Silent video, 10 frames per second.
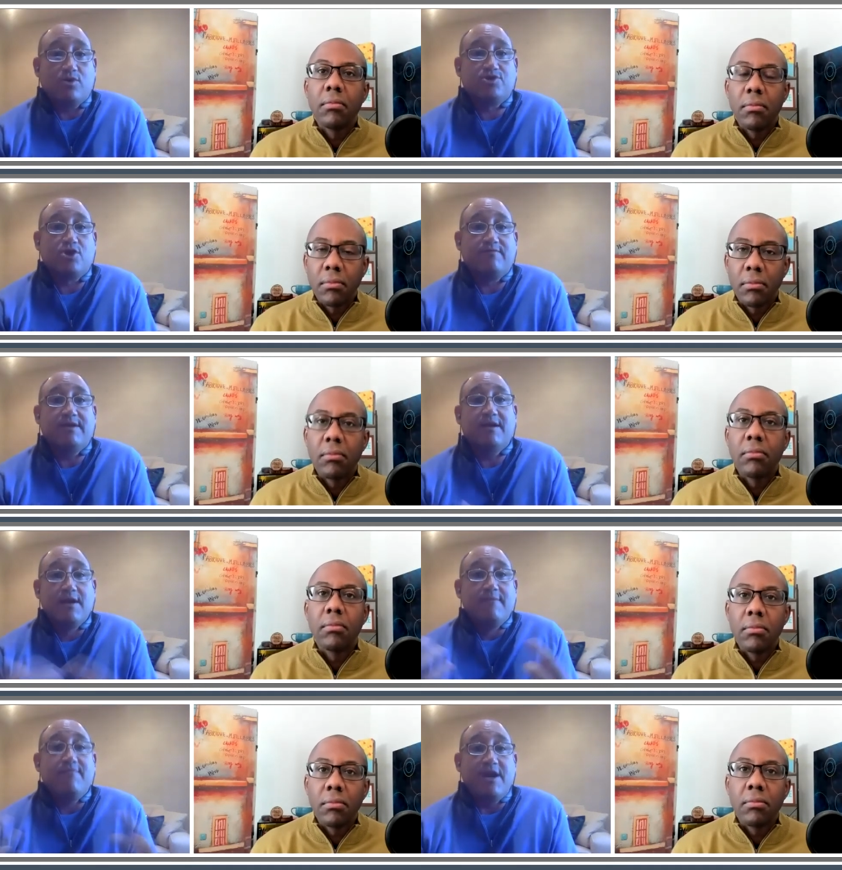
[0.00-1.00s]
Speaker 1: serving
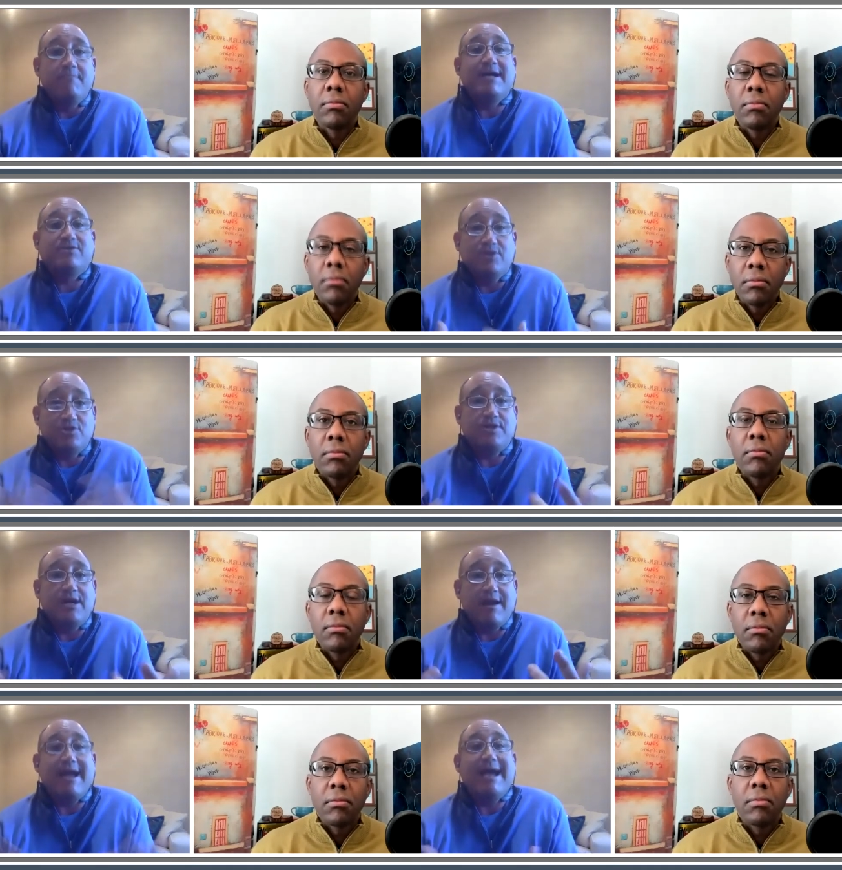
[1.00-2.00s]
their message,
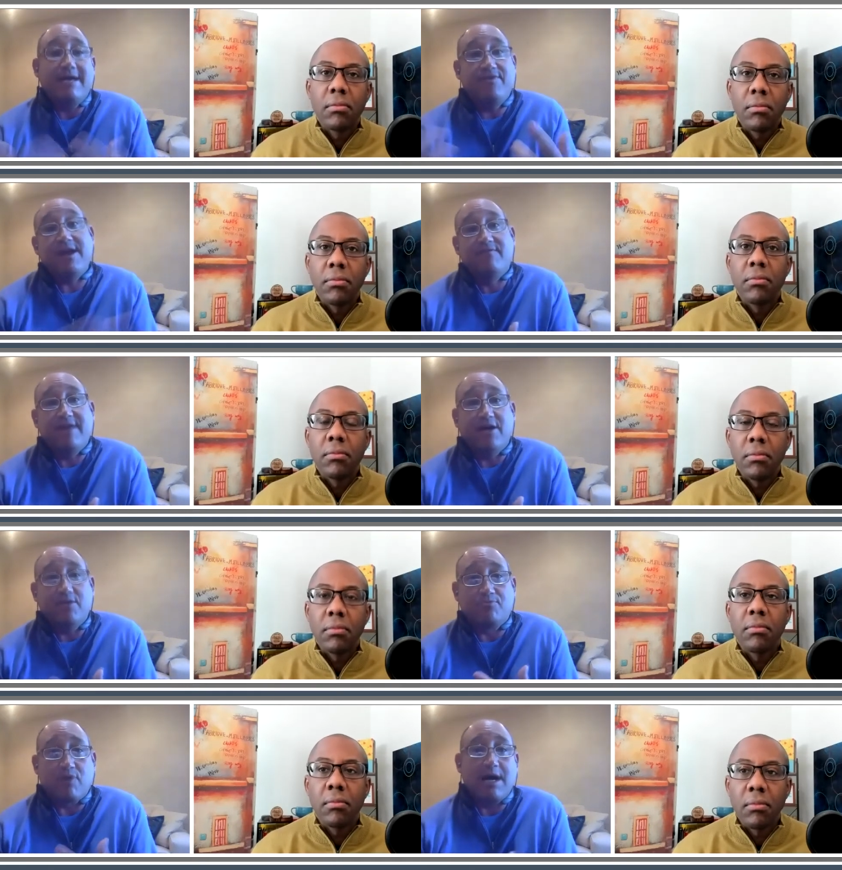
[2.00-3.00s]
their ad, their
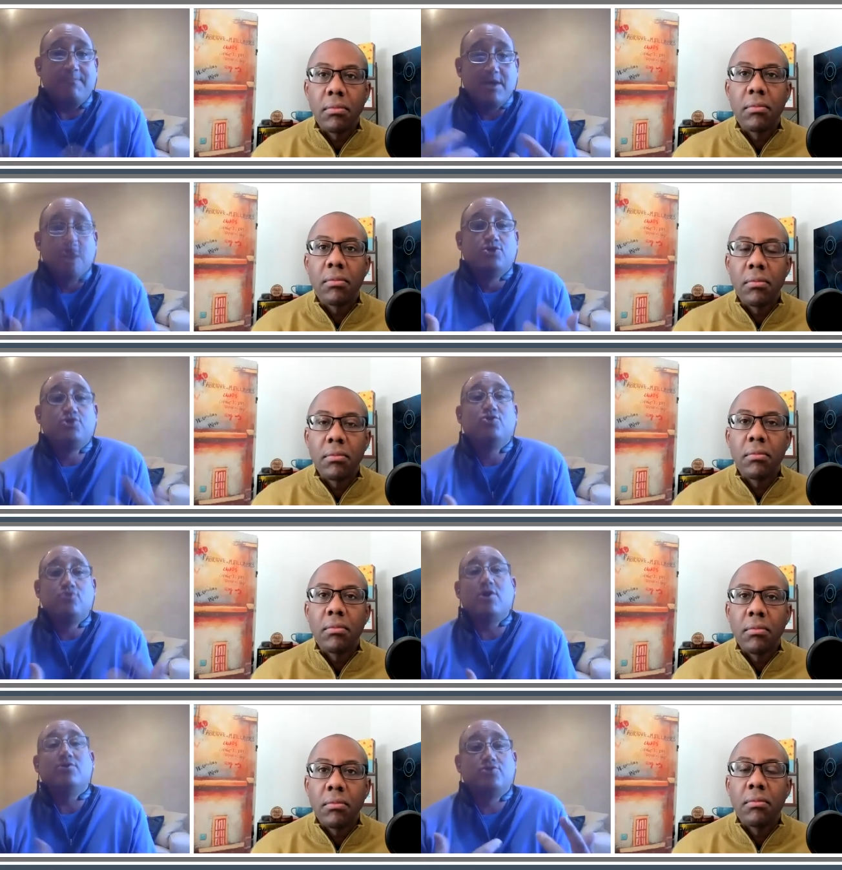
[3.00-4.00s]
value prop to,
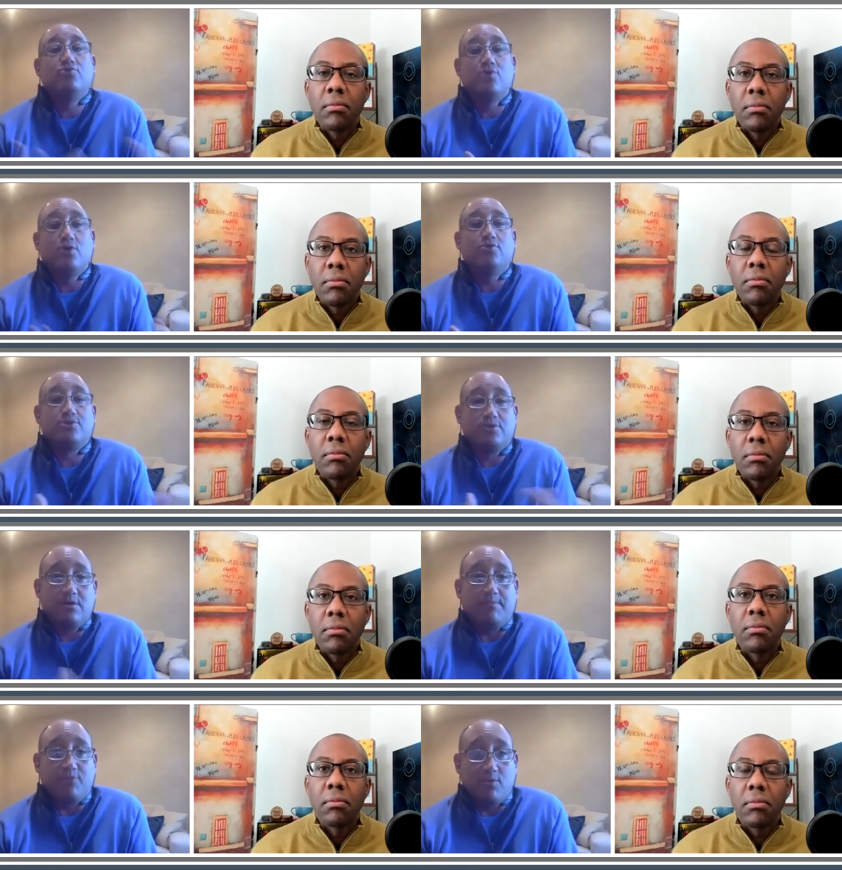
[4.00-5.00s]
the, to those
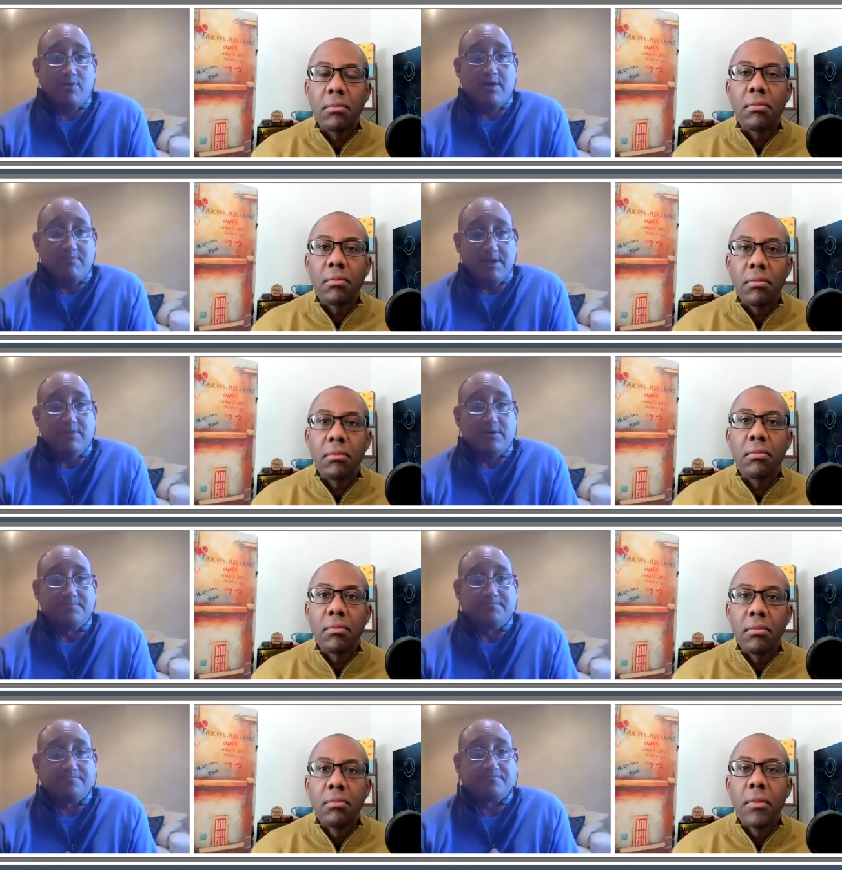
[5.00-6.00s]
appropriate people.
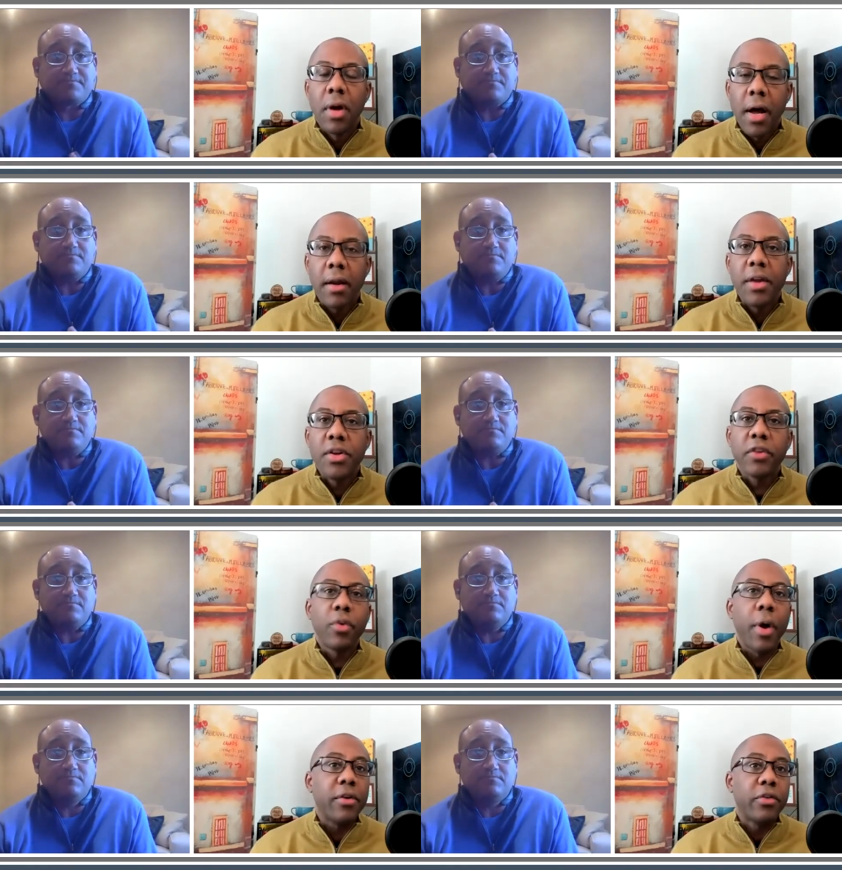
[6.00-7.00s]
Speaker 2: Got it. And just
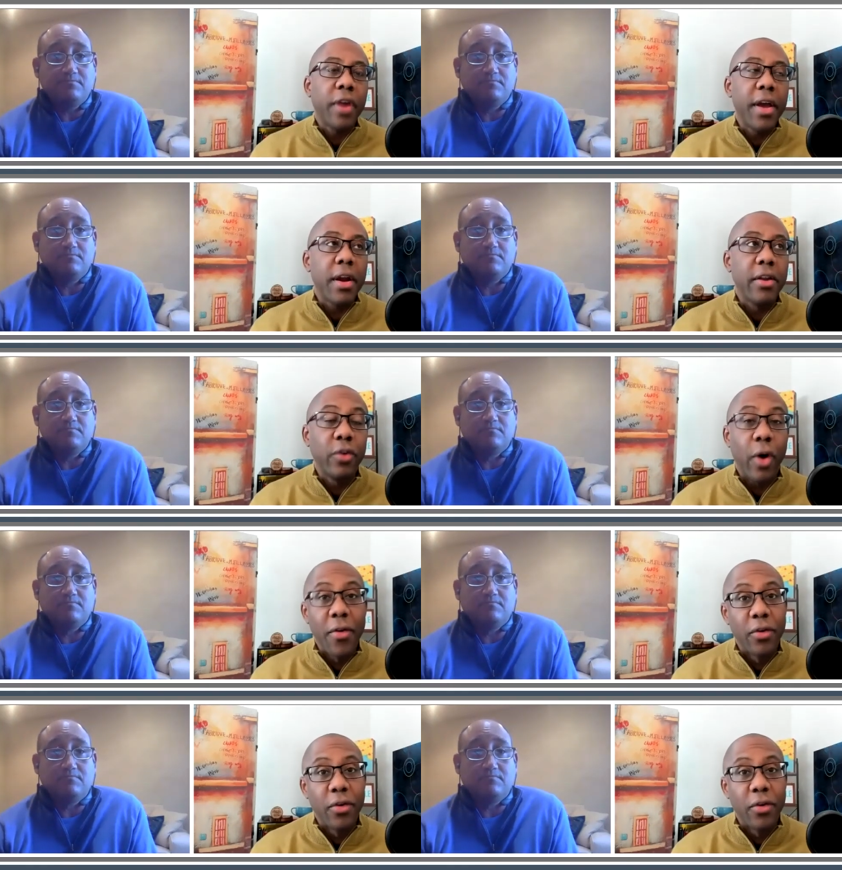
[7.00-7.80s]
so I understand it, and so others